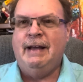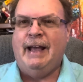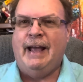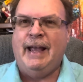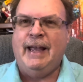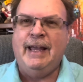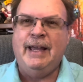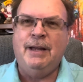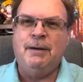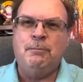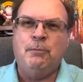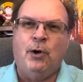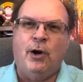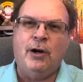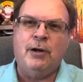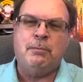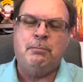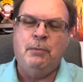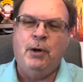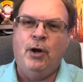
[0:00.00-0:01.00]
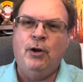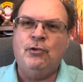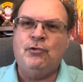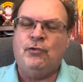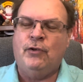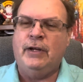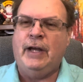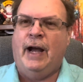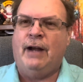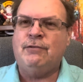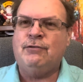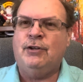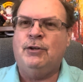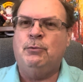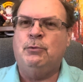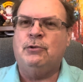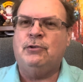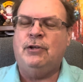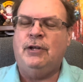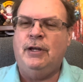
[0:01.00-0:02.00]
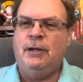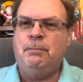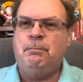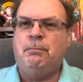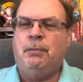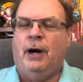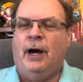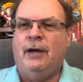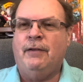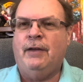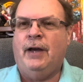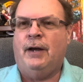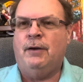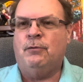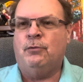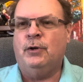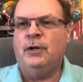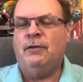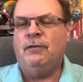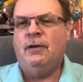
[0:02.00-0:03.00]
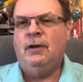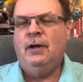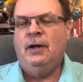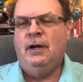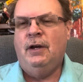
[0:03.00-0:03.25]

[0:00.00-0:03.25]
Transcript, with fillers: And Mark Moseley actually was hit by that wreath.